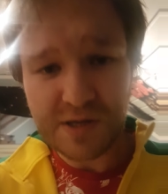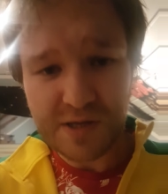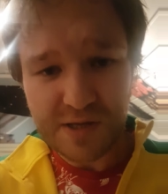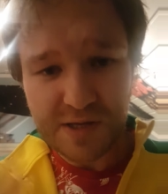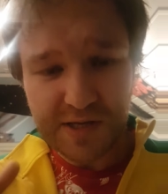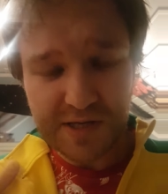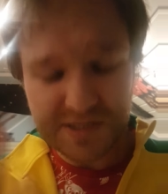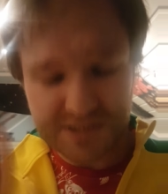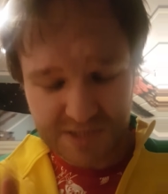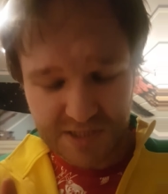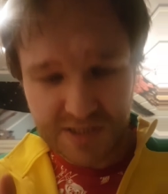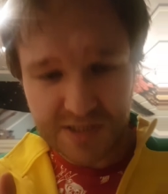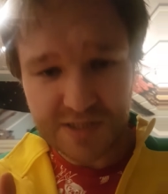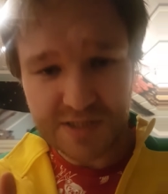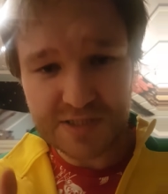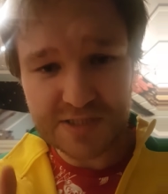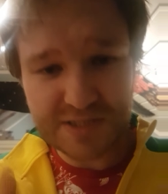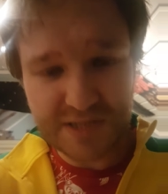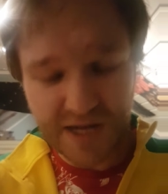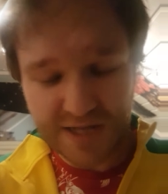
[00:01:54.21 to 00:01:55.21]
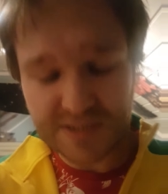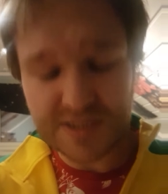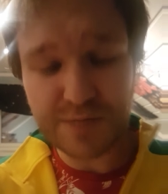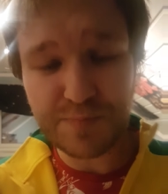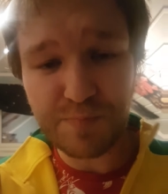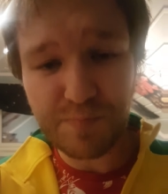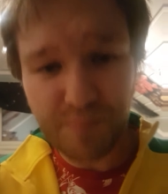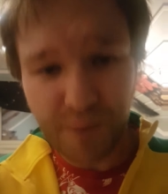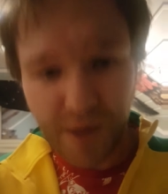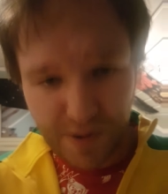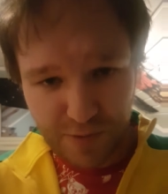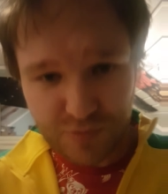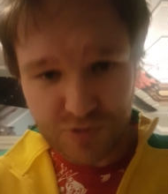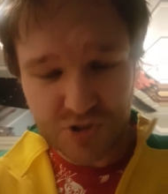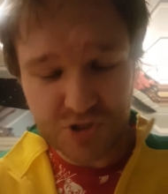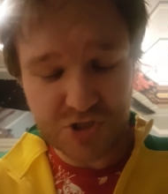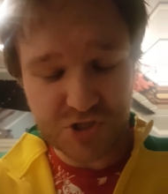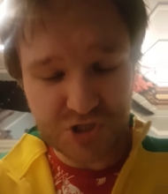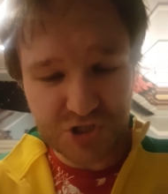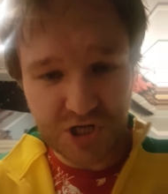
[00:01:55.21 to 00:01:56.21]
is a cat and
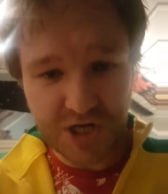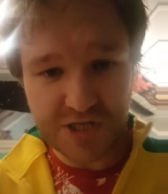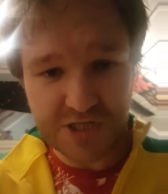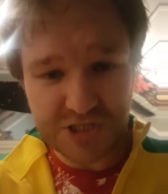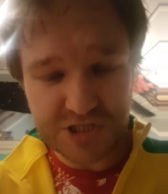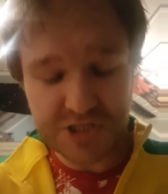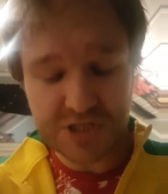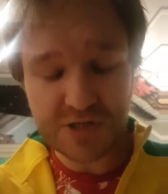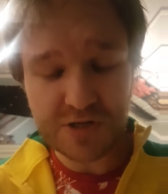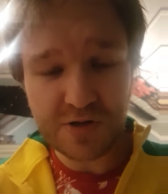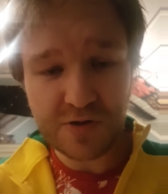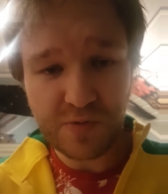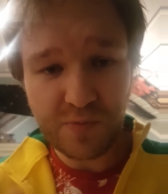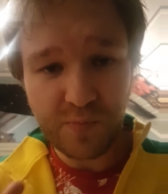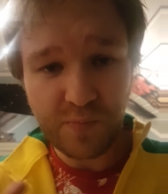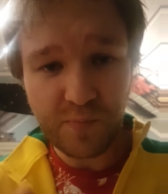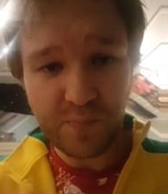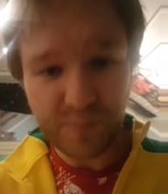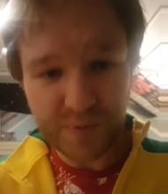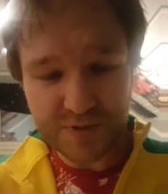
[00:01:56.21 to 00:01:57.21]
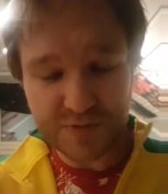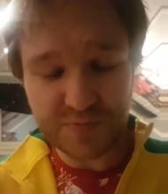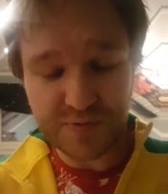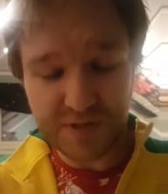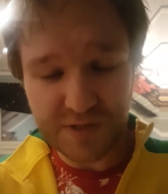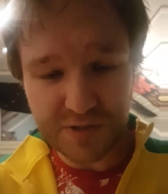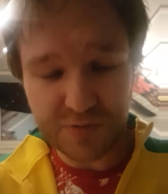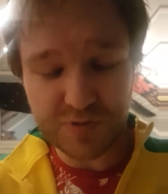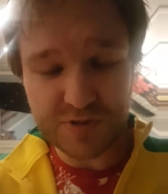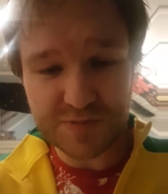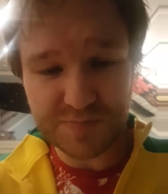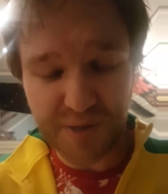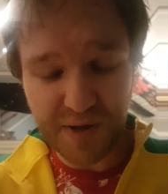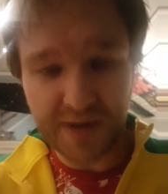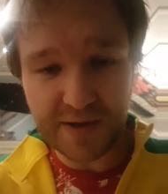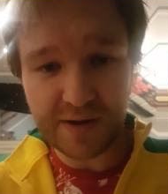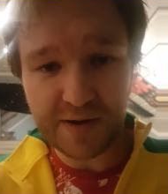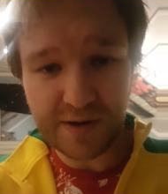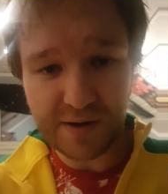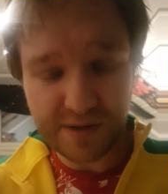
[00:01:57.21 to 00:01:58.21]
mouse chase between Chris
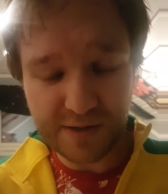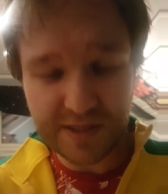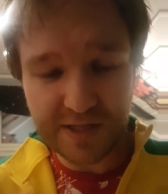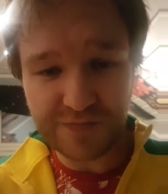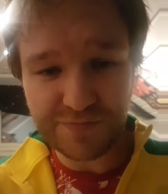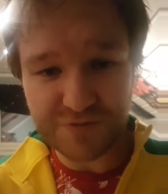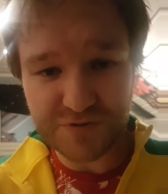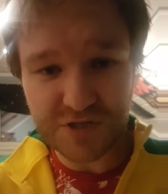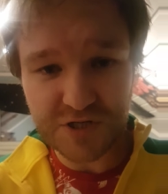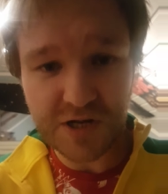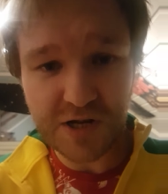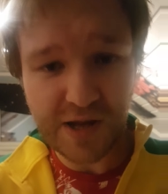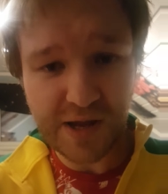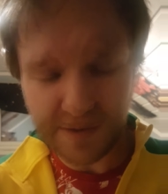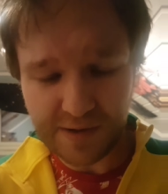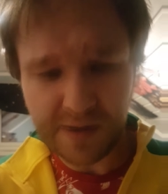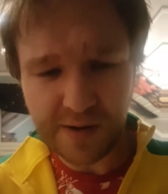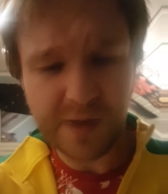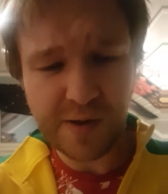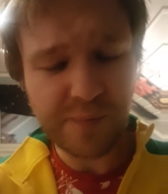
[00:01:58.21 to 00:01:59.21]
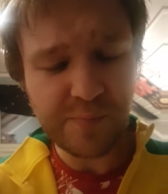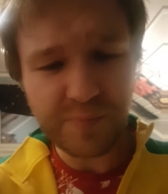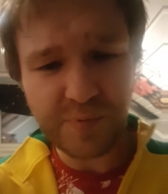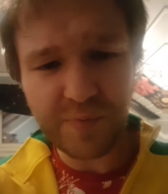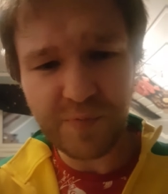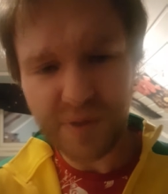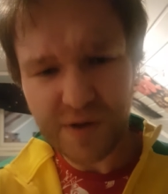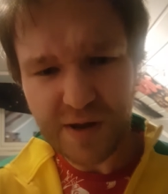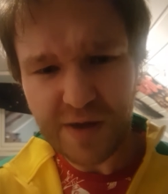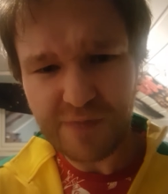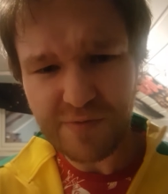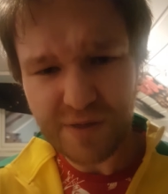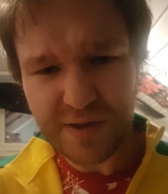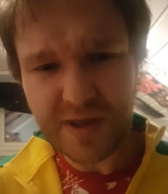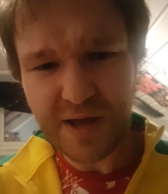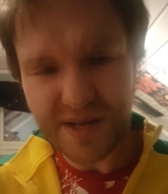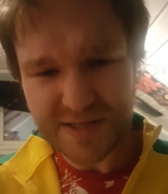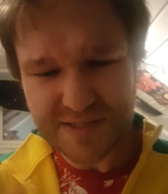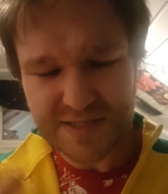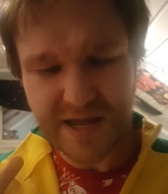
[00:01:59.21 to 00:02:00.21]
Pine and Kiefer Sutherland. But we never
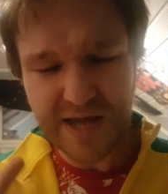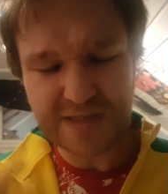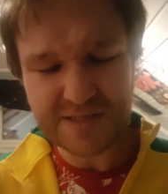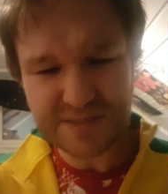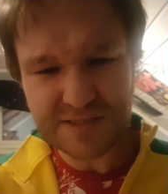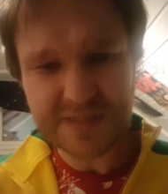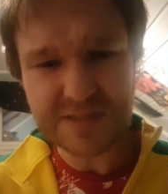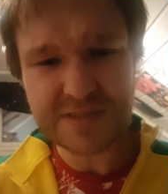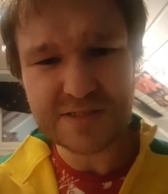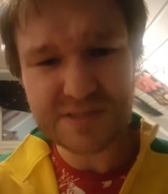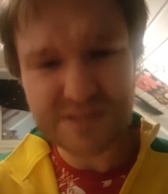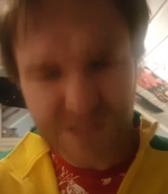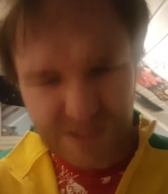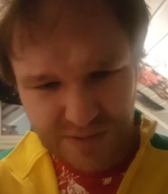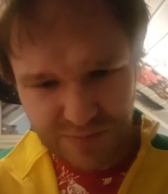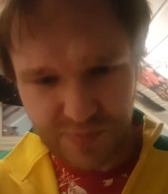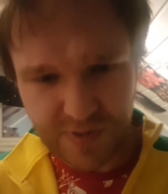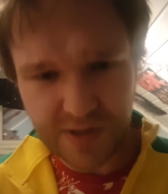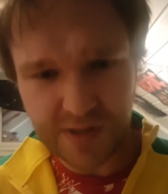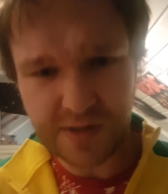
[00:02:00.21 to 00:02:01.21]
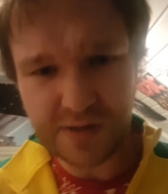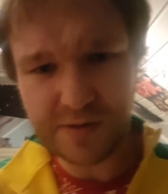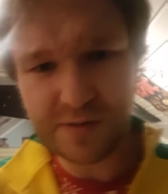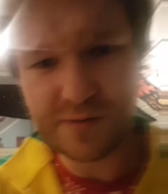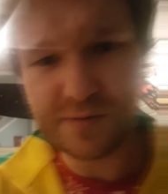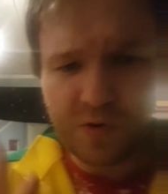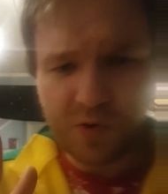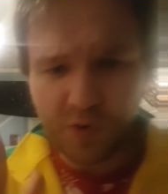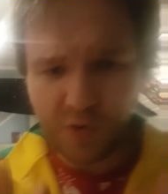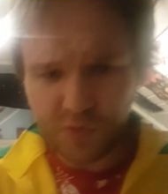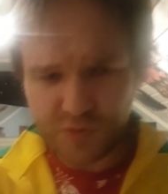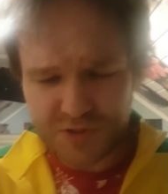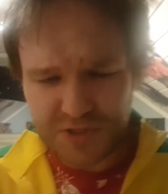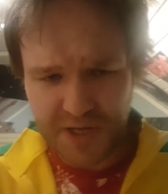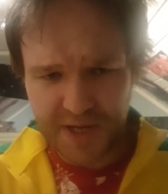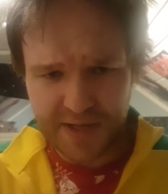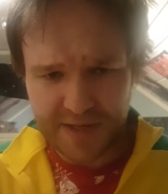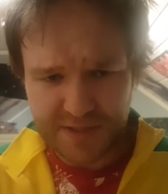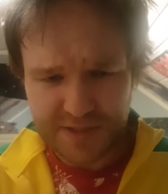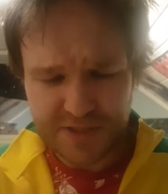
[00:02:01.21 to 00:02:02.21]
got that, did we?
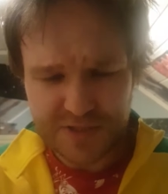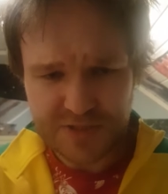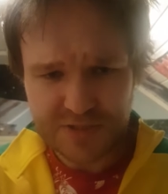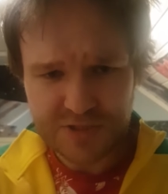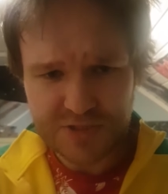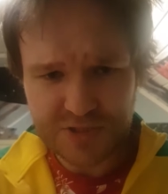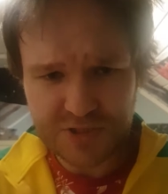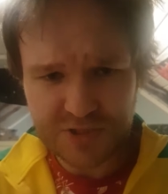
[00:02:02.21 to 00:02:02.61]
Okay, so